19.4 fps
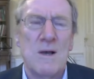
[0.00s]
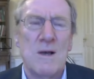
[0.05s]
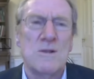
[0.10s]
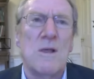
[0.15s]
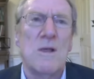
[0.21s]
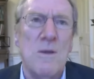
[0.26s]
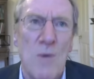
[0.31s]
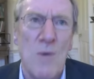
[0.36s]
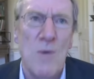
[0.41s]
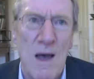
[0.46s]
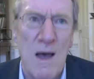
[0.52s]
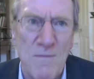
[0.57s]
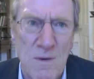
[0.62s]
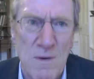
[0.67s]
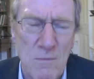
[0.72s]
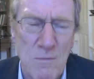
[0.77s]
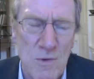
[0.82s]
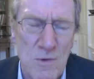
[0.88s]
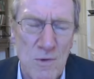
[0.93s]
because
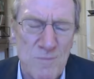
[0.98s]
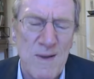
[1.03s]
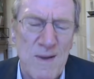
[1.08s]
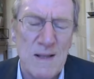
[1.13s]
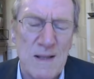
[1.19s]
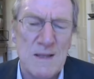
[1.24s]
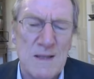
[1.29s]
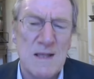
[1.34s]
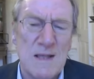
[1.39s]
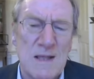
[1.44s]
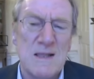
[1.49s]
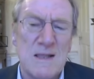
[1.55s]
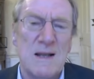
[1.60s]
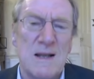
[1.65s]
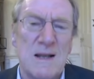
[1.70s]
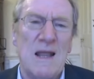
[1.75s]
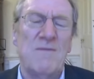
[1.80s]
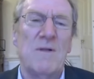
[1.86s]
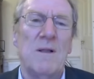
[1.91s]
you haven't respected
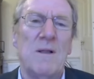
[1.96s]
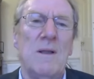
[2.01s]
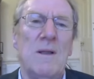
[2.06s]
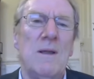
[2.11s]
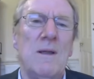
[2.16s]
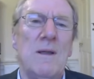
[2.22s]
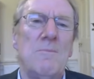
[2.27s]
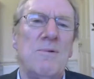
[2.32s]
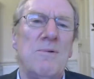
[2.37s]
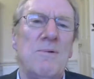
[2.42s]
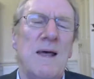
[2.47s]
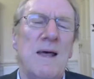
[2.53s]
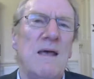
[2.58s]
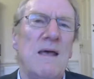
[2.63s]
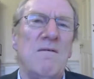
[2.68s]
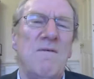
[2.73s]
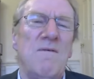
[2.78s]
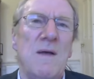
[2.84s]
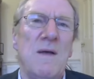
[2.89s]
this level
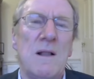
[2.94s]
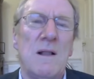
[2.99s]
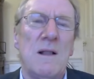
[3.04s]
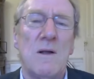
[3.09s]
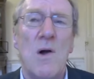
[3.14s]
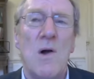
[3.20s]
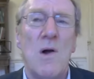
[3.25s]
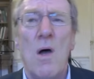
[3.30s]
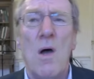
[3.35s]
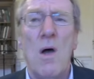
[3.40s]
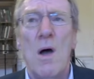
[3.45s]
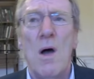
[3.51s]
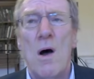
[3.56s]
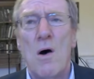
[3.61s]
playing field.